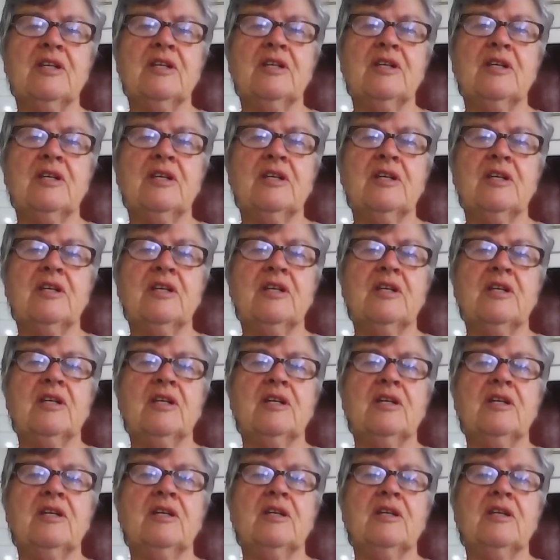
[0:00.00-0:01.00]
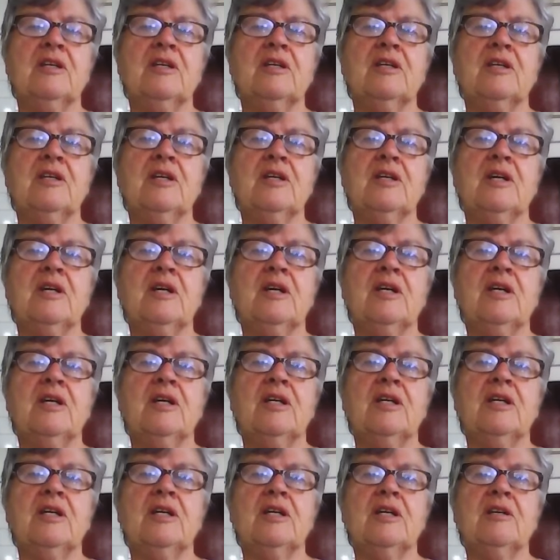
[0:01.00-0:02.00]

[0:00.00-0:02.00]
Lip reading: No one is speaking in this clip.